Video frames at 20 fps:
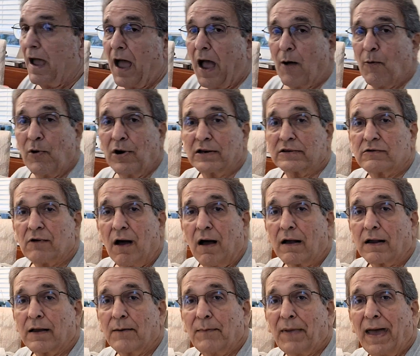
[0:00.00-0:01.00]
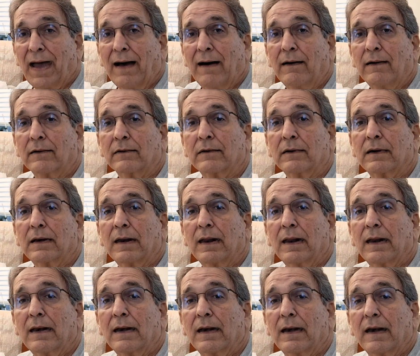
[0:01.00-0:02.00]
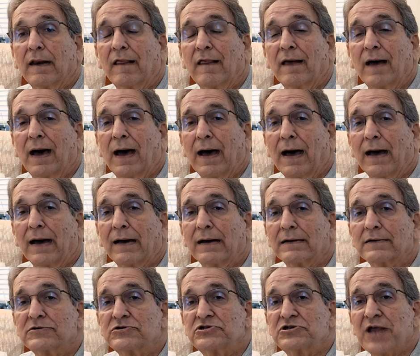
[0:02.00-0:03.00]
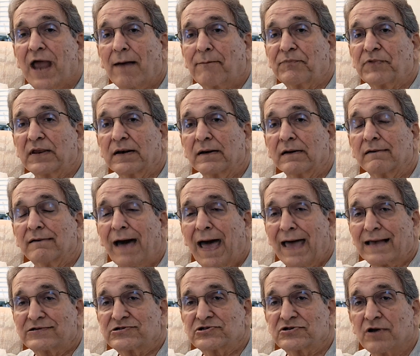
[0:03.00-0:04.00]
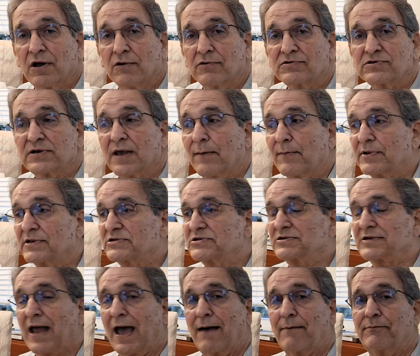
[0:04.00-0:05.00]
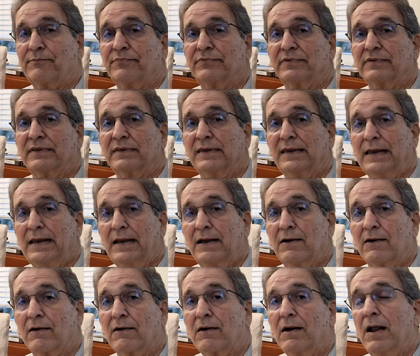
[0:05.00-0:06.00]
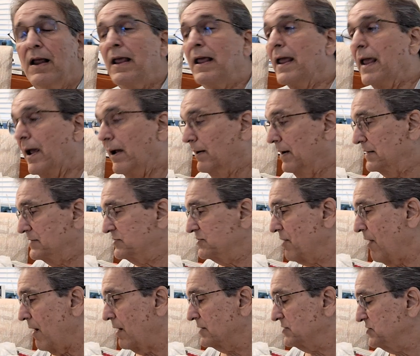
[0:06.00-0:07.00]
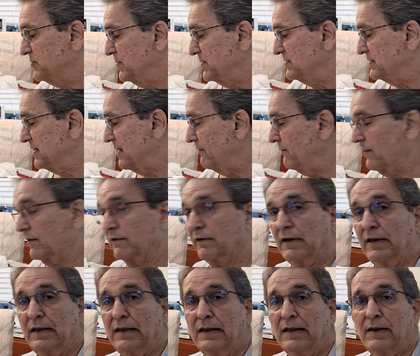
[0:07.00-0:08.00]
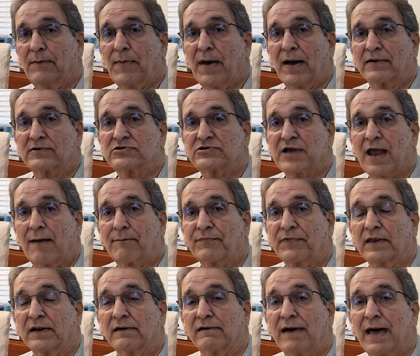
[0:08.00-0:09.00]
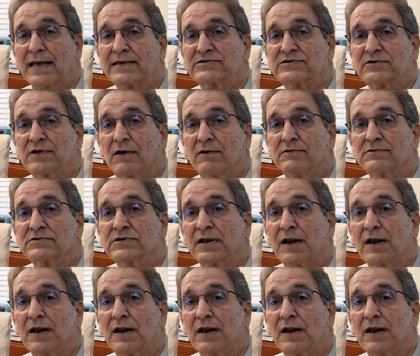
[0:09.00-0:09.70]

I want to talk about Shapton glass stones. I'm going to stop here and let's talk specifically about Shapton glass stones,